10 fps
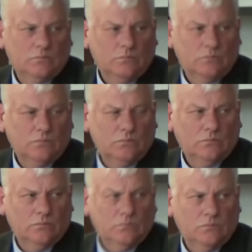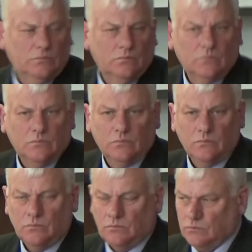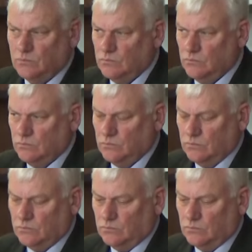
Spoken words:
This person isn't speaking.